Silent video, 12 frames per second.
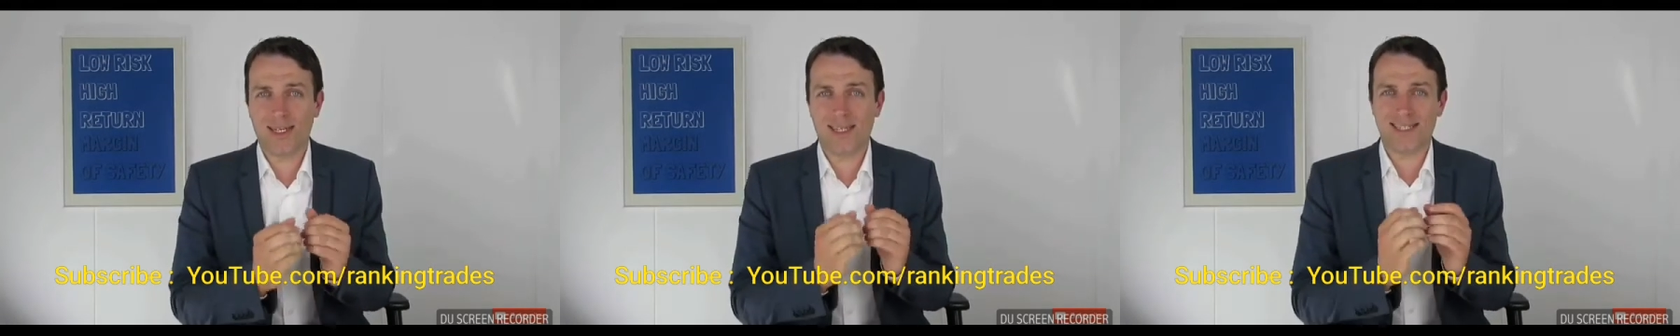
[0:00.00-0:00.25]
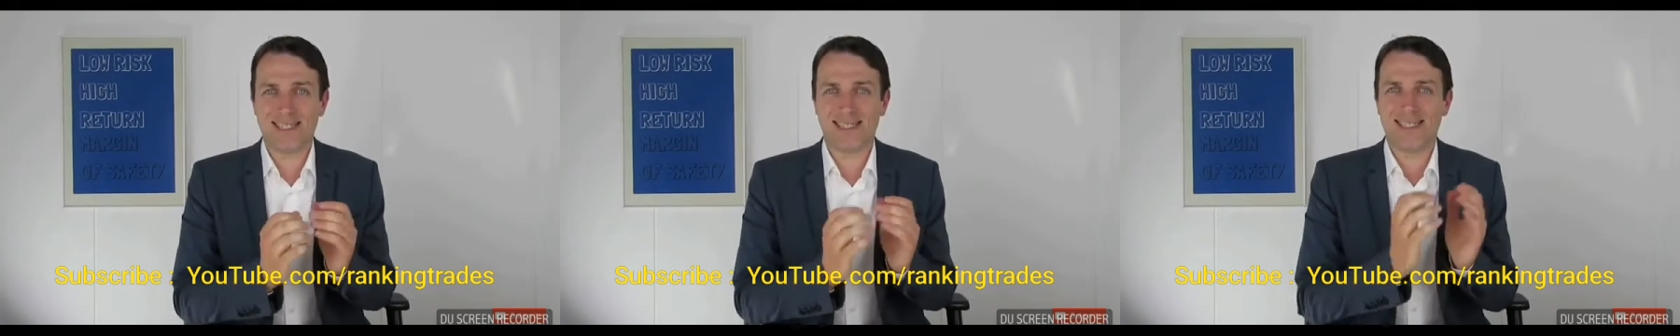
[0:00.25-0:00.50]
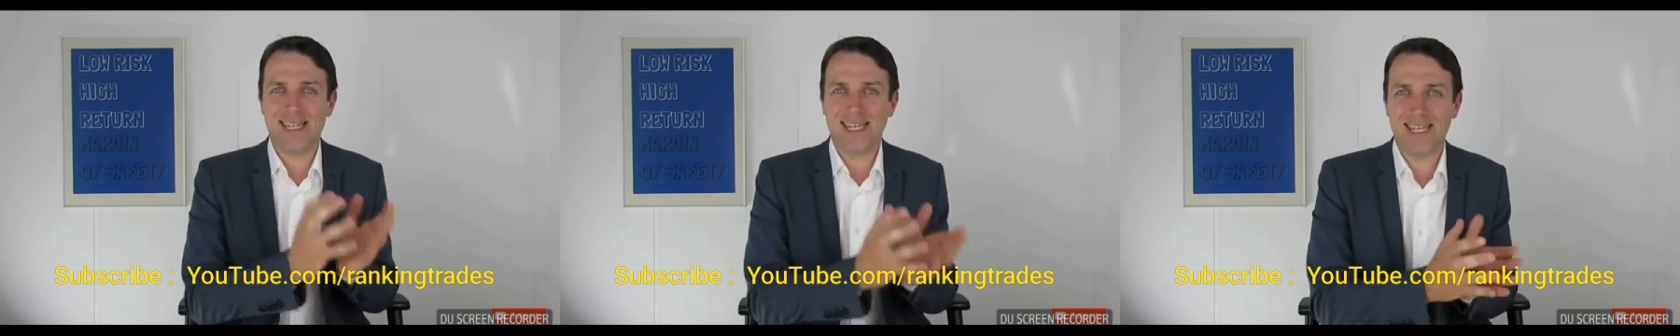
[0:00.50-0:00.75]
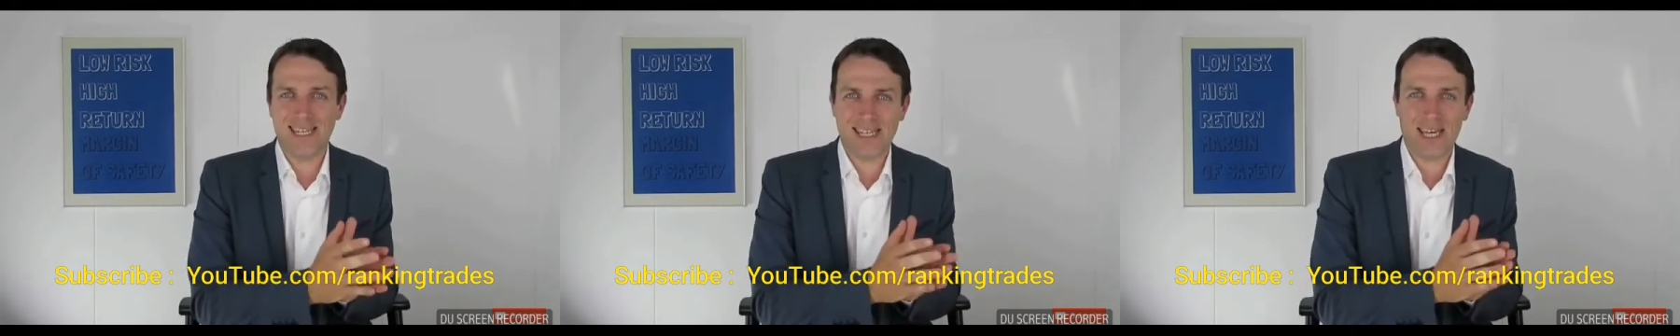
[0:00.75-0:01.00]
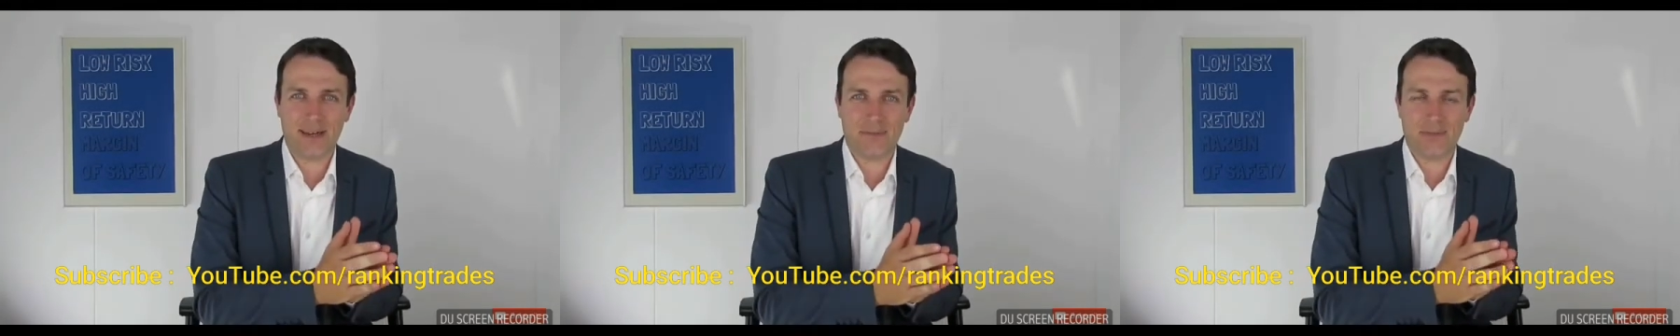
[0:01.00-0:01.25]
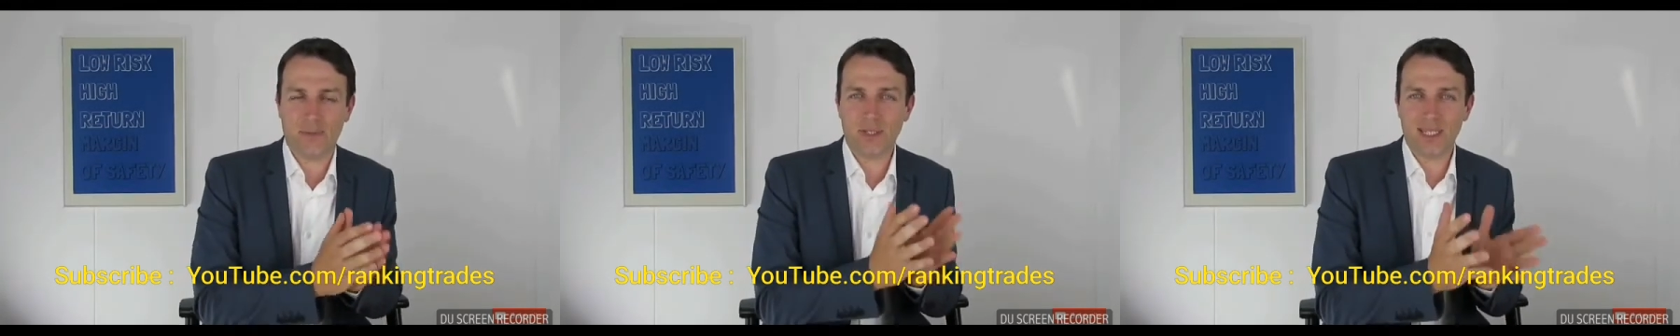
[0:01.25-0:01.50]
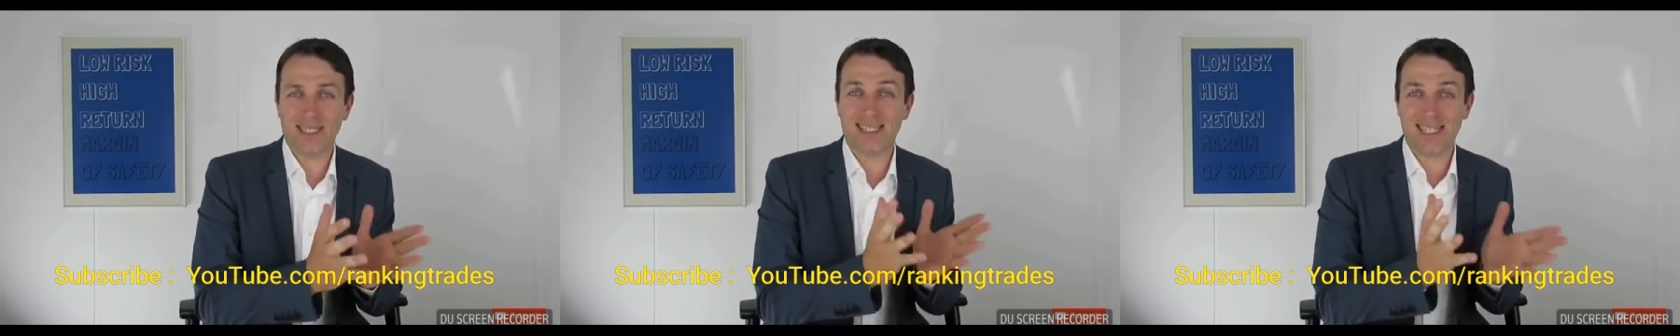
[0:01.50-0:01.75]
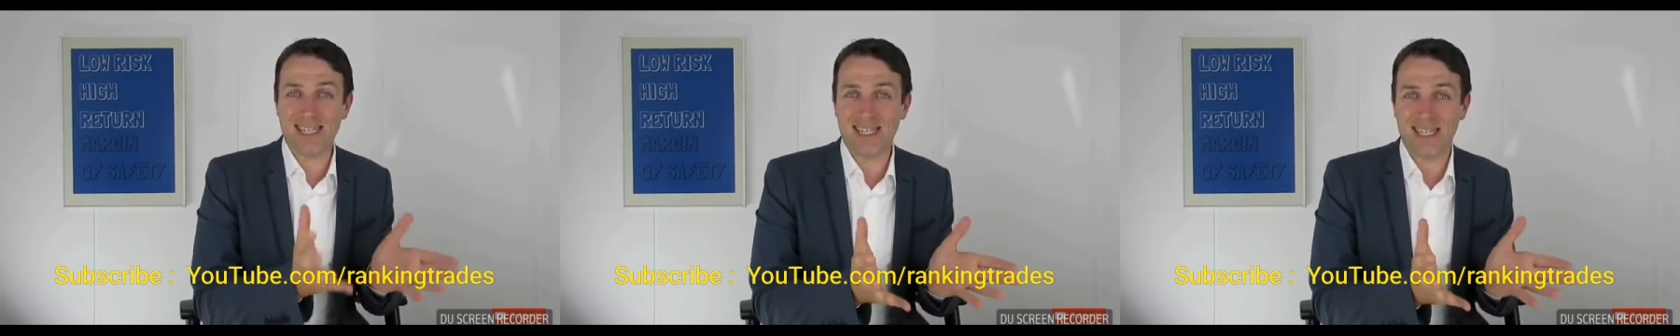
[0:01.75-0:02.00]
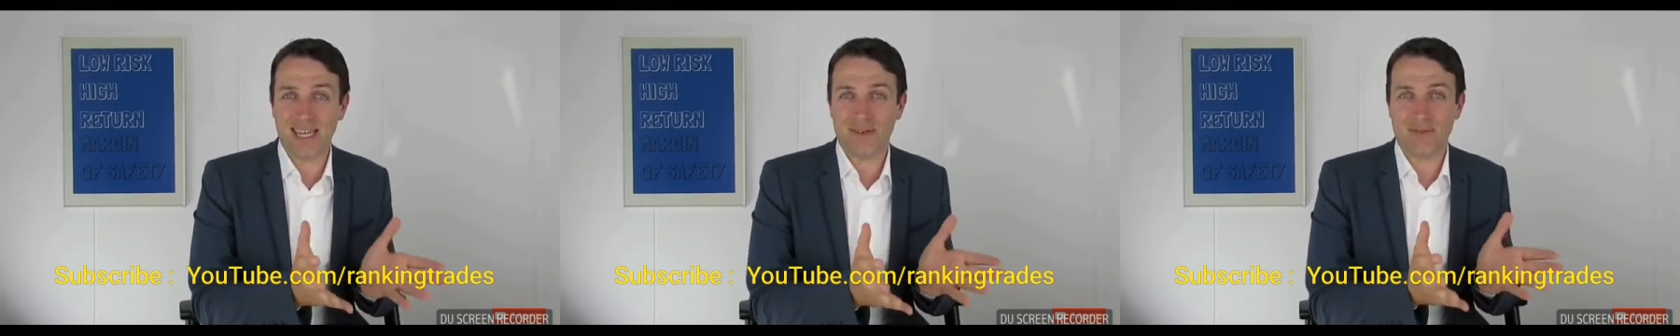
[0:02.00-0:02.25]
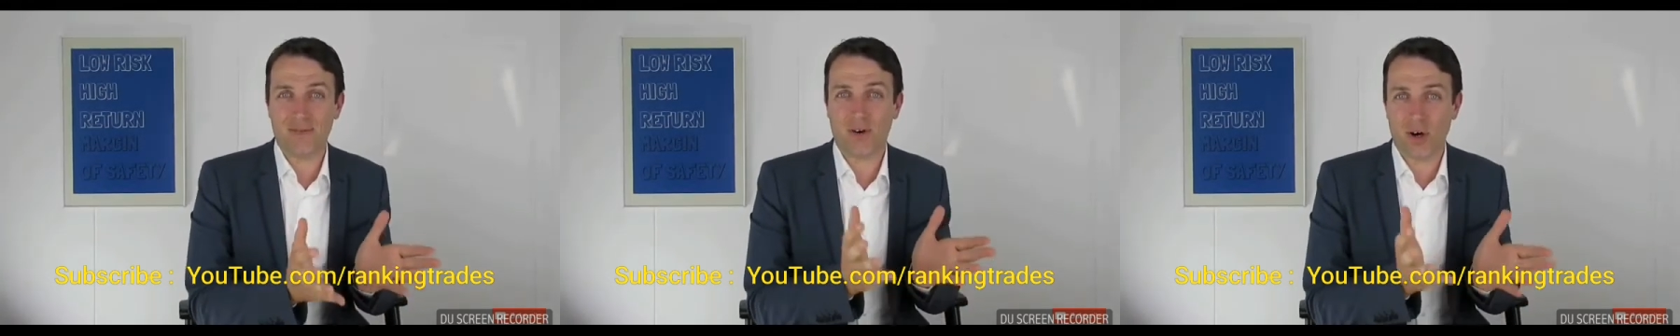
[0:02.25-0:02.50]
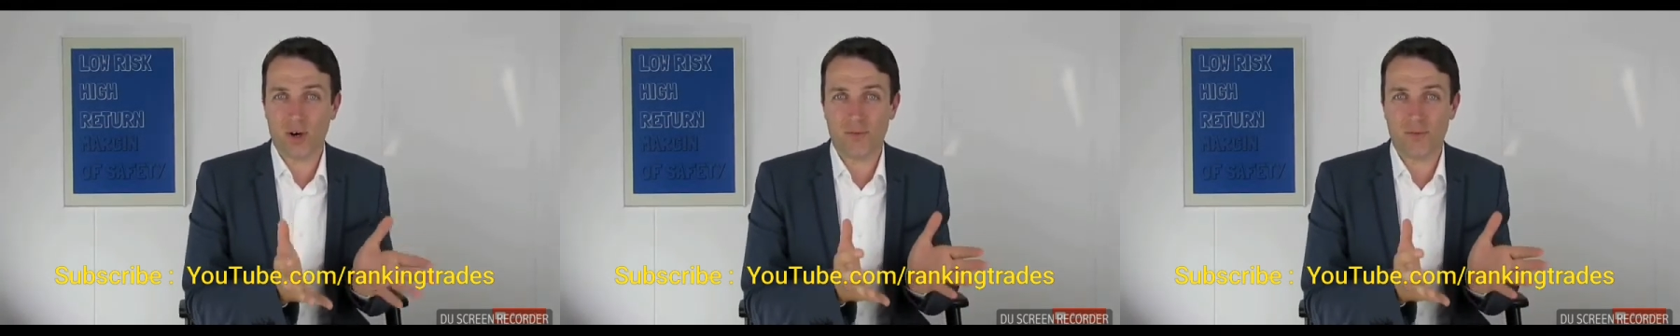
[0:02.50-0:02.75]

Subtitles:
is an ETF. What does an ETF